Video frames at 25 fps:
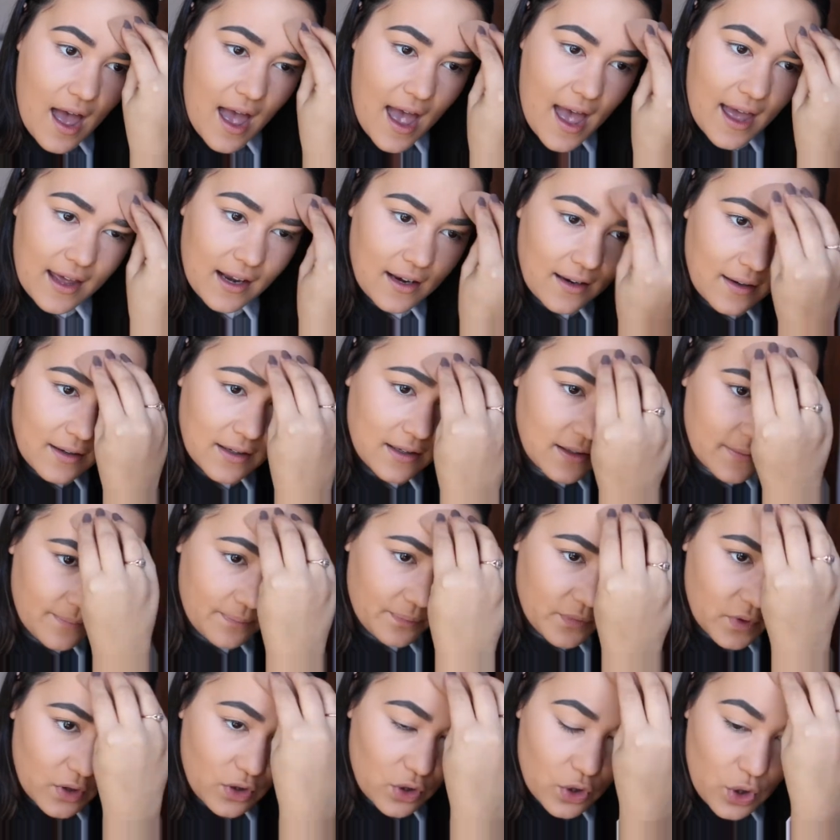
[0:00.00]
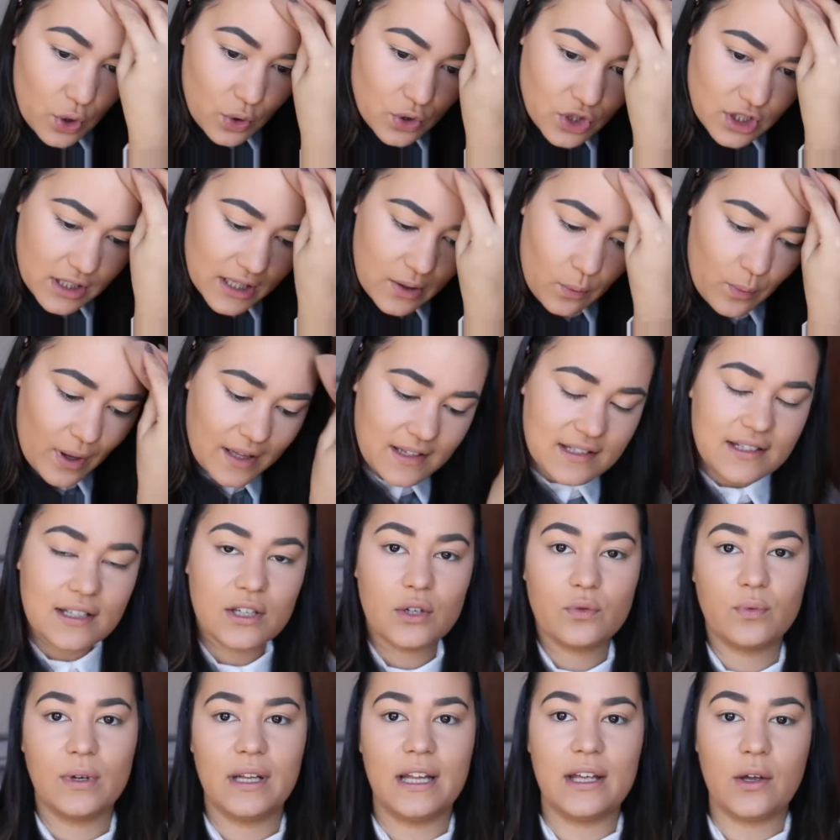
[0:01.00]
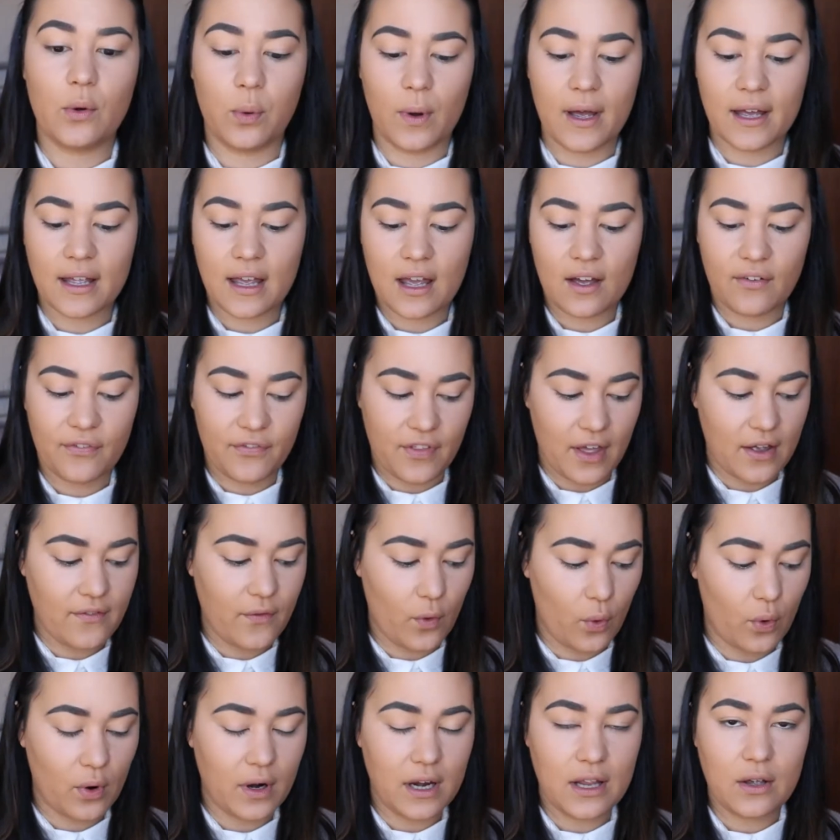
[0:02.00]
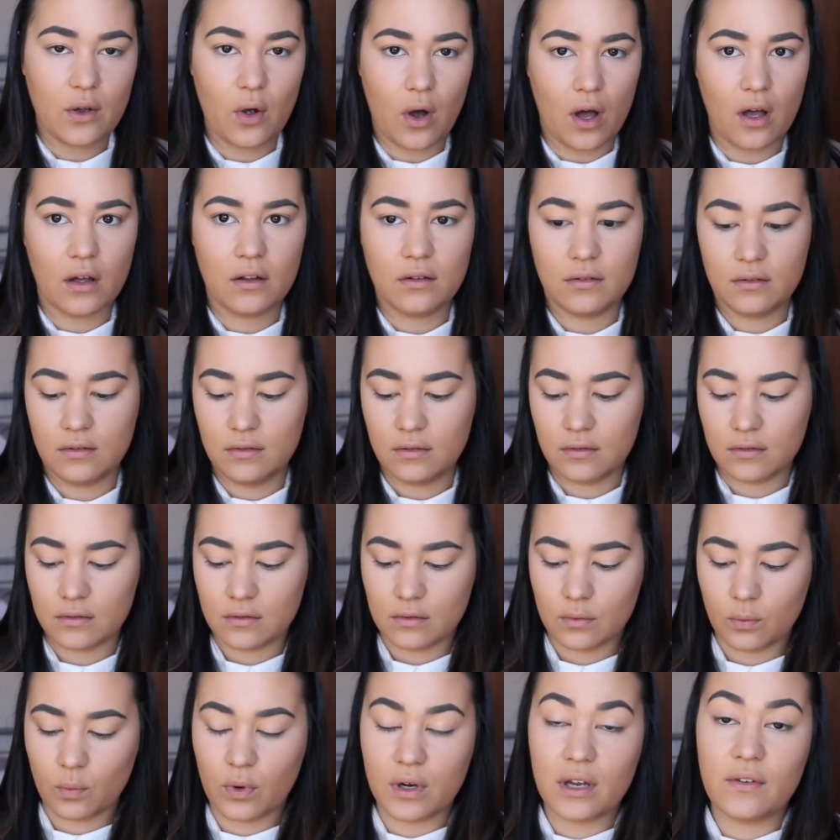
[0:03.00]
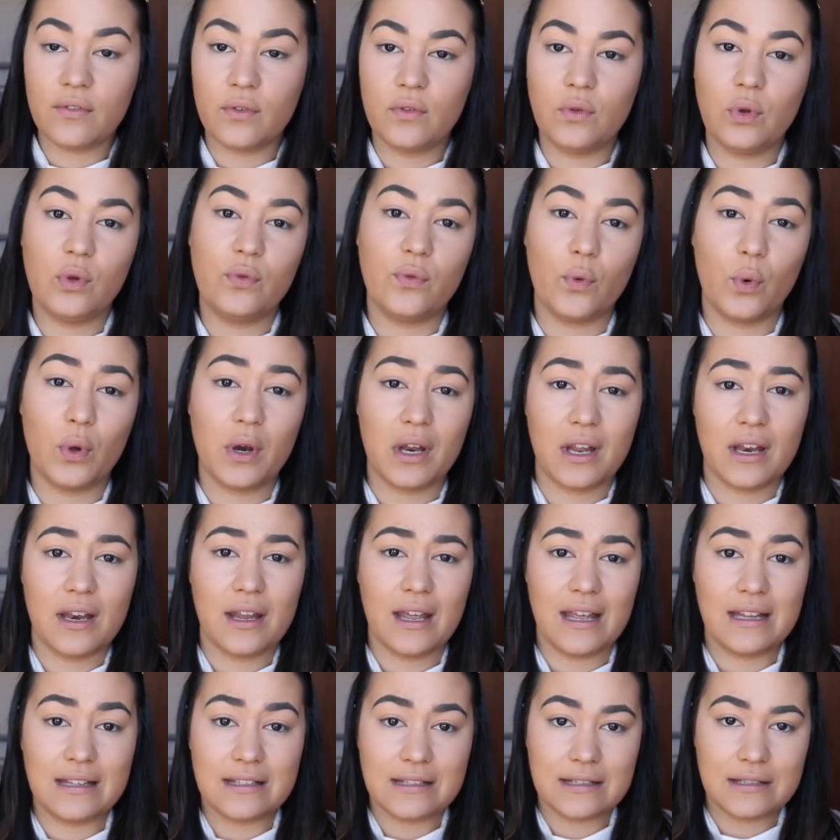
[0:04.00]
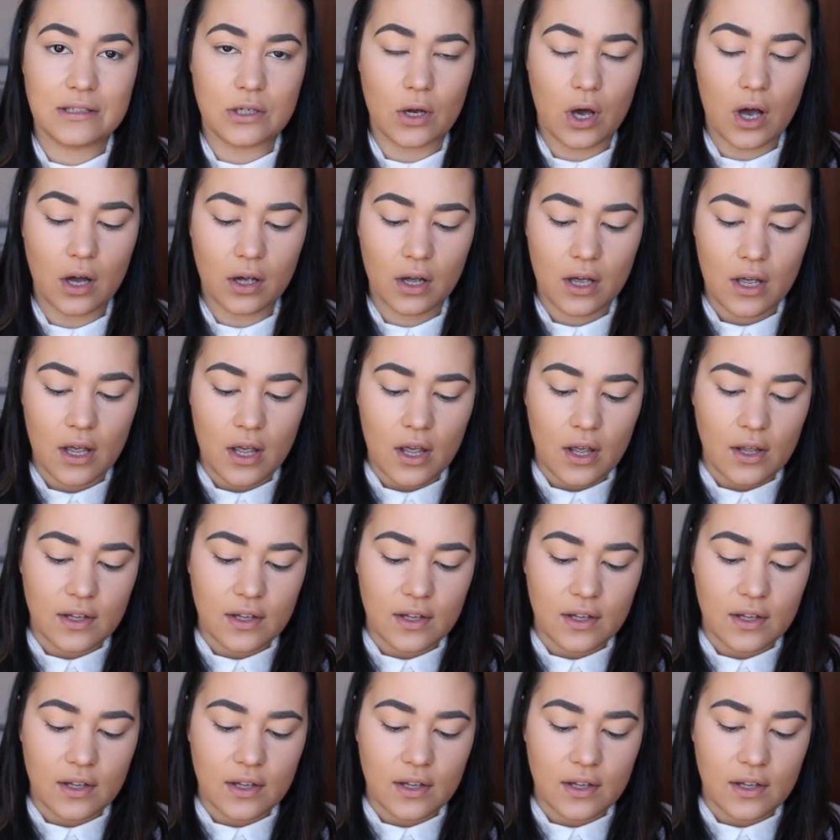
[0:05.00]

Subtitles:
And usually Sunswept are really quick if they've already got whatever you've ordered in stock.